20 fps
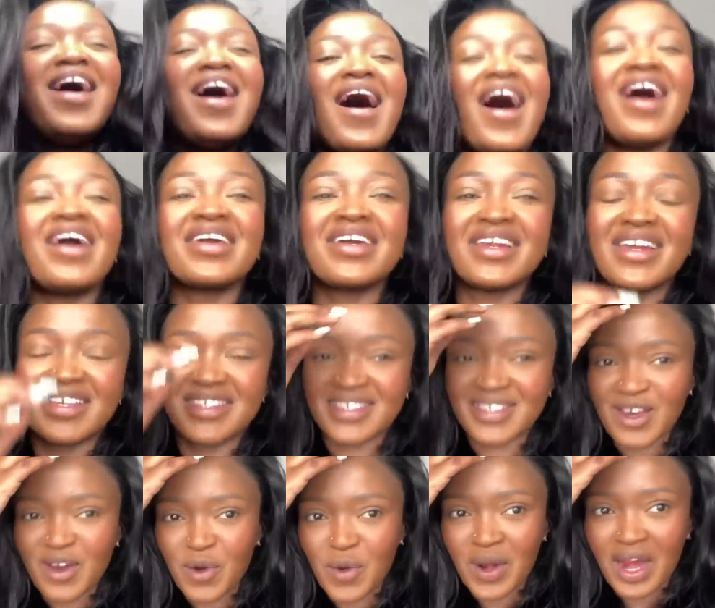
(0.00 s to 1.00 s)
I can't
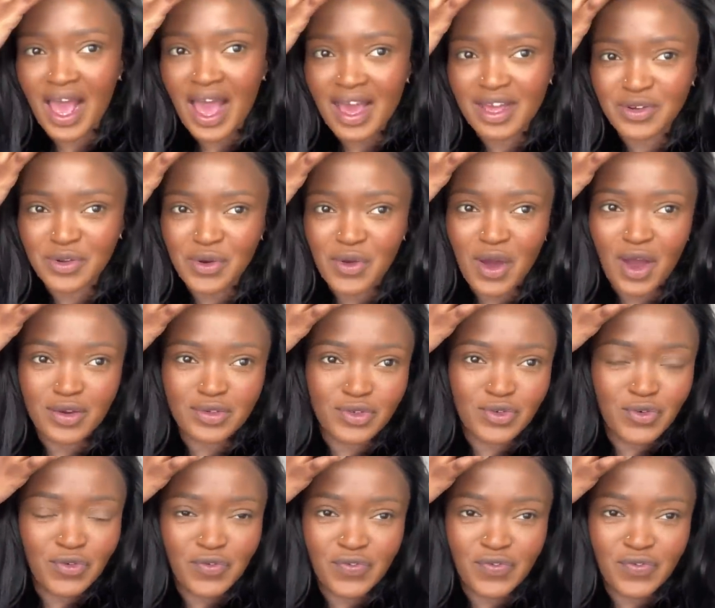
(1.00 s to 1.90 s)
escape. I don't know how to